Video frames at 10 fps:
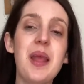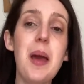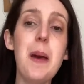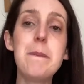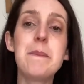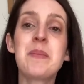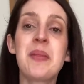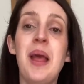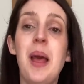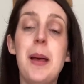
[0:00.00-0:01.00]
Um,
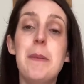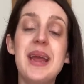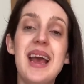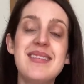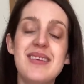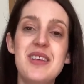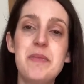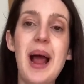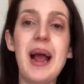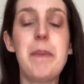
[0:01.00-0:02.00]
but yeah, it's got this
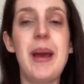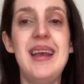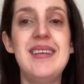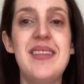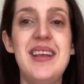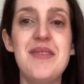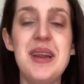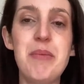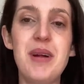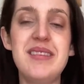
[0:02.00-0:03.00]
black base and these
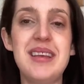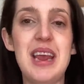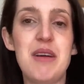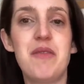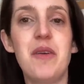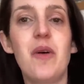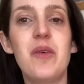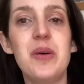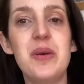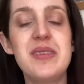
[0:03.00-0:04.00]
really pretty
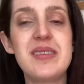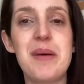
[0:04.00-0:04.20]
florals.